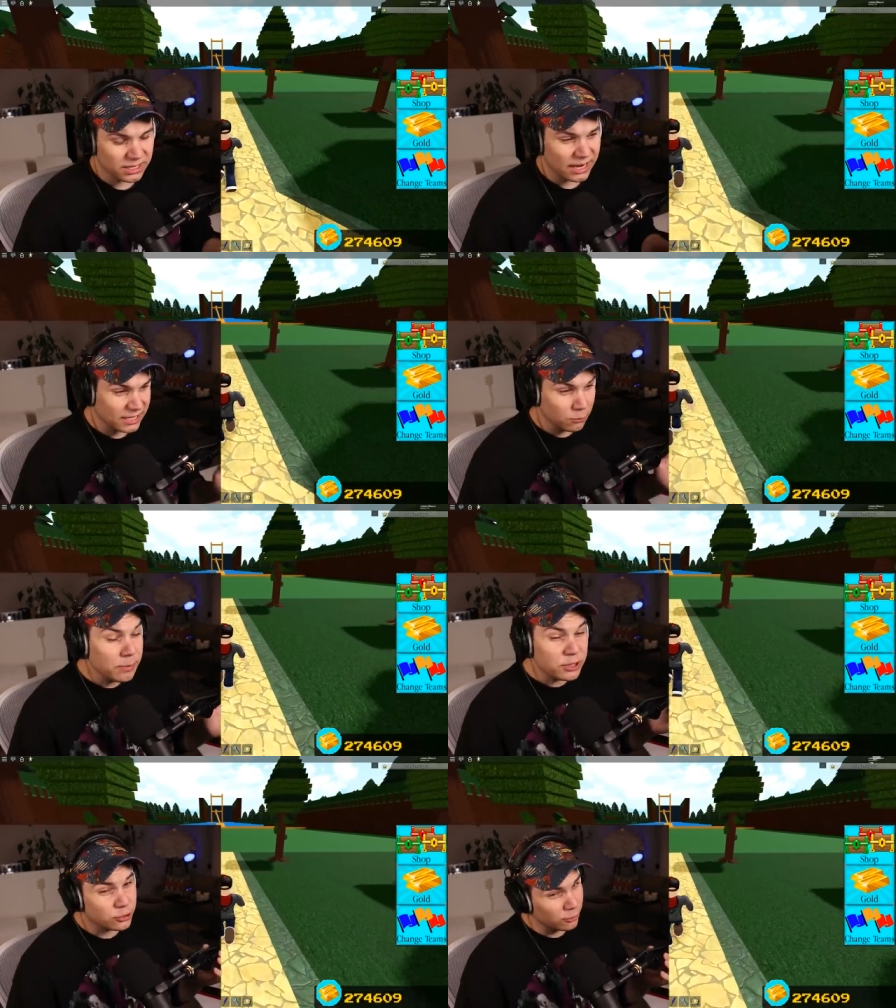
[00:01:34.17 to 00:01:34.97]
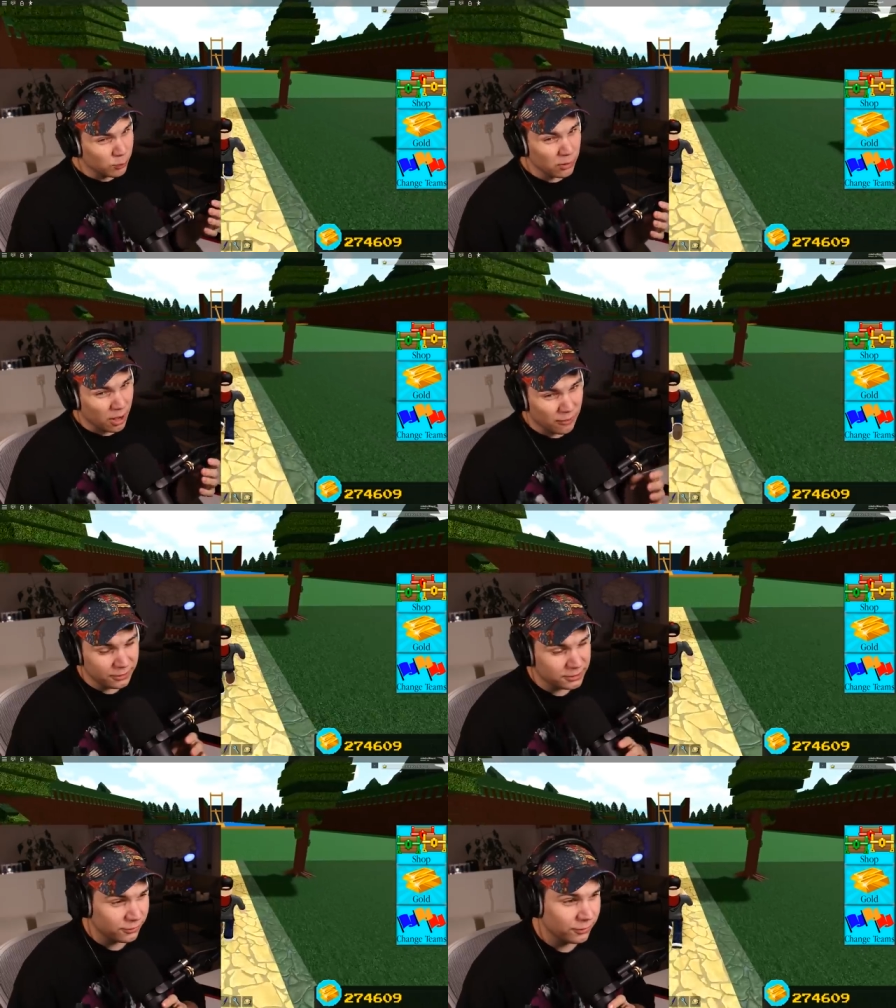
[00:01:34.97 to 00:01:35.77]
because, guys, it would be super
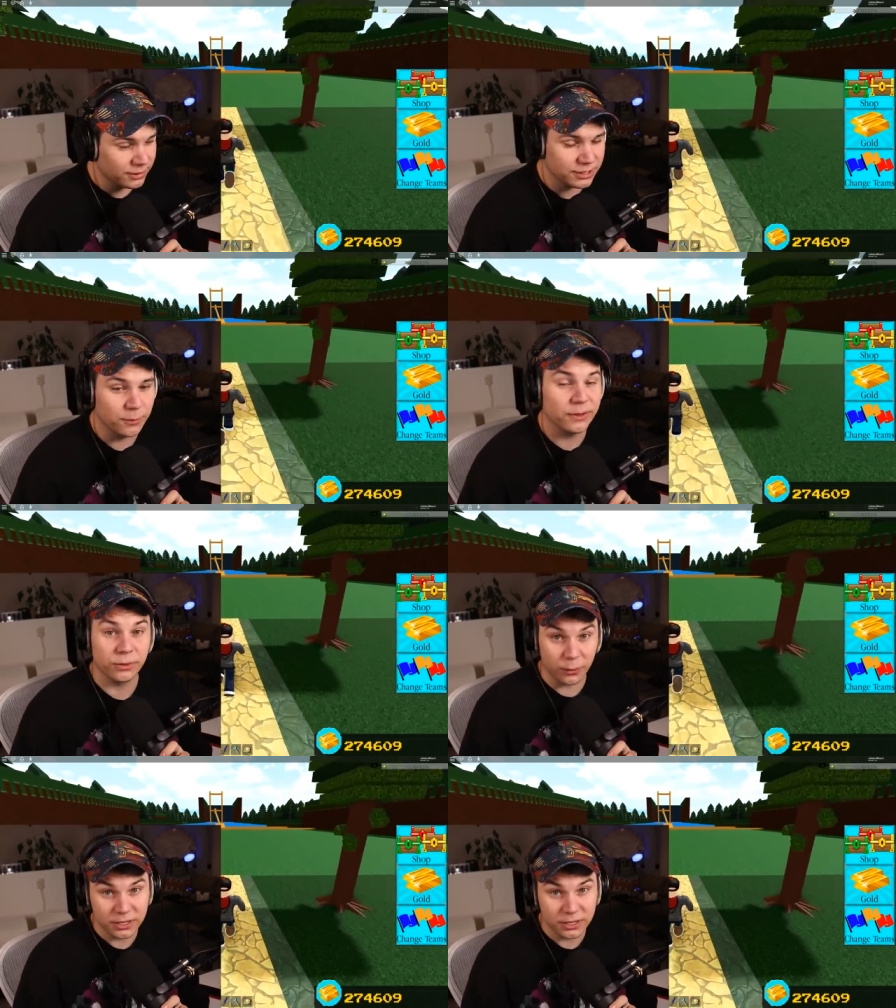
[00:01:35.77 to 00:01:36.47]
obvious to do this all with